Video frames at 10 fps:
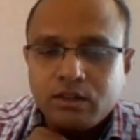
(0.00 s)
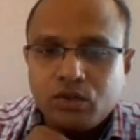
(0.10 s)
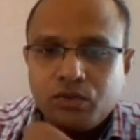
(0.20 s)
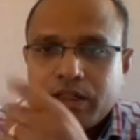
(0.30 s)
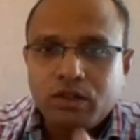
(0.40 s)

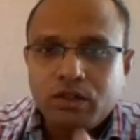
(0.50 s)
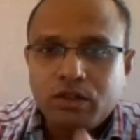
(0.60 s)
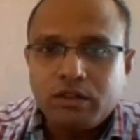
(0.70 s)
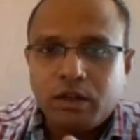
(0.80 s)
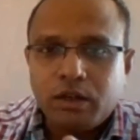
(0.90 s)
So when you
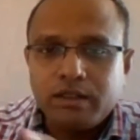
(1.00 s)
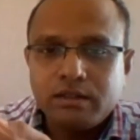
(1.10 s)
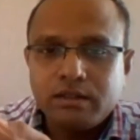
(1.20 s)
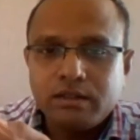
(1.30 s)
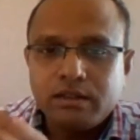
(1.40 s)
give
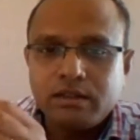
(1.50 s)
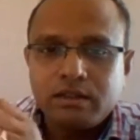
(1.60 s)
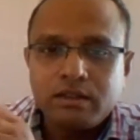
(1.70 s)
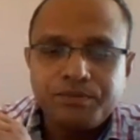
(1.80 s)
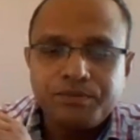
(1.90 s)
couplings,
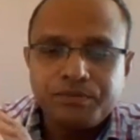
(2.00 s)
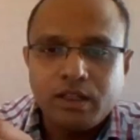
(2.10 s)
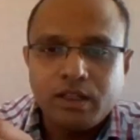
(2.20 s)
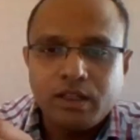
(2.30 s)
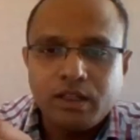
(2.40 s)

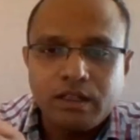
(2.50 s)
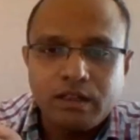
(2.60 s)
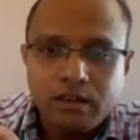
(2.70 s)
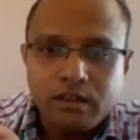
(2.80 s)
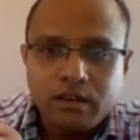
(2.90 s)

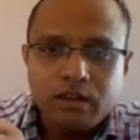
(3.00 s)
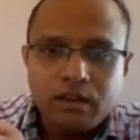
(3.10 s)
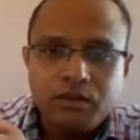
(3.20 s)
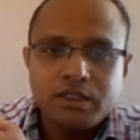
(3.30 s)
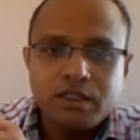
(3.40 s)
then
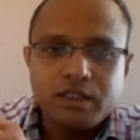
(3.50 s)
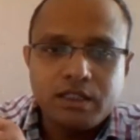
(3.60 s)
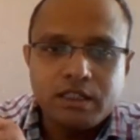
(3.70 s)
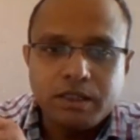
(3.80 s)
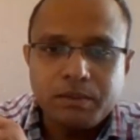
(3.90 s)
see the
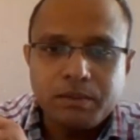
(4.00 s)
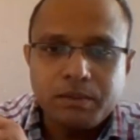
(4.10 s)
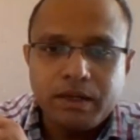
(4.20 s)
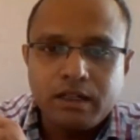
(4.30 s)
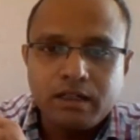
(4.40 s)

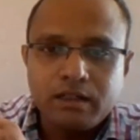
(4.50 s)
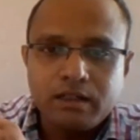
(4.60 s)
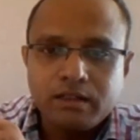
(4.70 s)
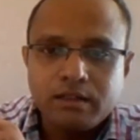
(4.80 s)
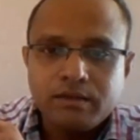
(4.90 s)
displacement
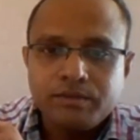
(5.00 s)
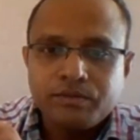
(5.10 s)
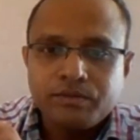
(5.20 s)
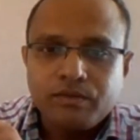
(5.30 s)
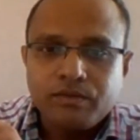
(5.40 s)
pattern.
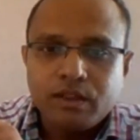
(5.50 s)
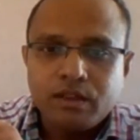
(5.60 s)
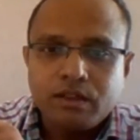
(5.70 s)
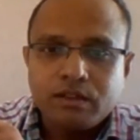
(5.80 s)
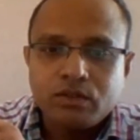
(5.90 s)

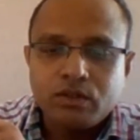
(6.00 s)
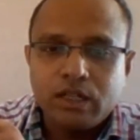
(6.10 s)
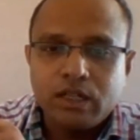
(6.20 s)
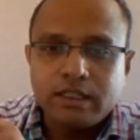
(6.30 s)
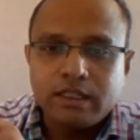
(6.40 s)

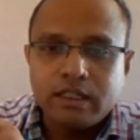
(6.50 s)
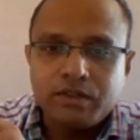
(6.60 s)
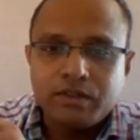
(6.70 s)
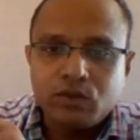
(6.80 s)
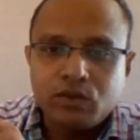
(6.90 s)
So at the
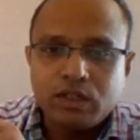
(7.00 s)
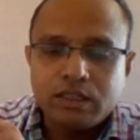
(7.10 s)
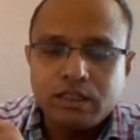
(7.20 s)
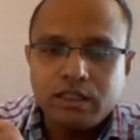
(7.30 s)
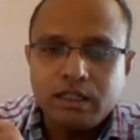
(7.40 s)
interface
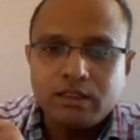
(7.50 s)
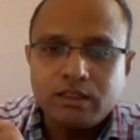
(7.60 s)
location,